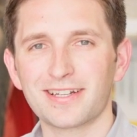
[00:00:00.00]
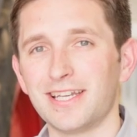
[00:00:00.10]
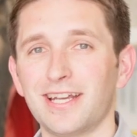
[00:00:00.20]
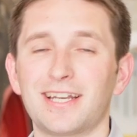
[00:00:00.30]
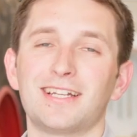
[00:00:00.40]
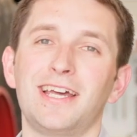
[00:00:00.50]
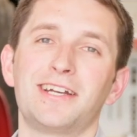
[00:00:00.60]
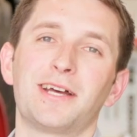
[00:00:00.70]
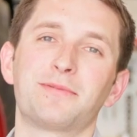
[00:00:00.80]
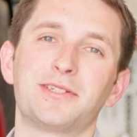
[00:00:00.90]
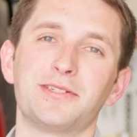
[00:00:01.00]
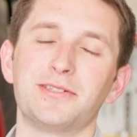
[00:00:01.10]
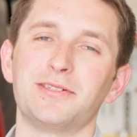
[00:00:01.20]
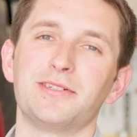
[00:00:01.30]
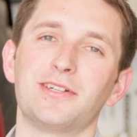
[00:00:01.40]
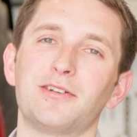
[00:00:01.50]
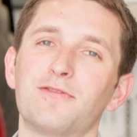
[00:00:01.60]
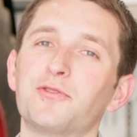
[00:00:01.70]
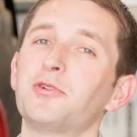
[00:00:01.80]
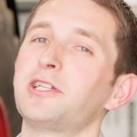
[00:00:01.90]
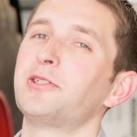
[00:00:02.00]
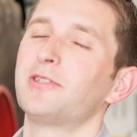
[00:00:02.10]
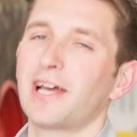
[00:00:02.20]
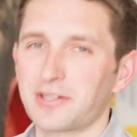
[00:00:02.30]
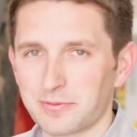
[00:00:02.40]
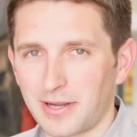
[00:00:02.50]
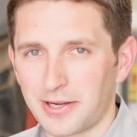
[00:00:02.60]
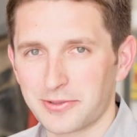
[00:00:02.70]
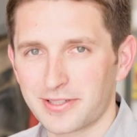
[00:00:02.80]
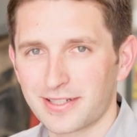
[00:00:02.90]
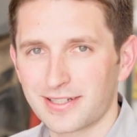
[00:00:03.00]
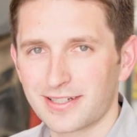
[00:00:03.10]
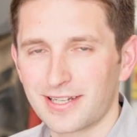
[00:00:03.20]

and yet rated up to 42,000 pounds.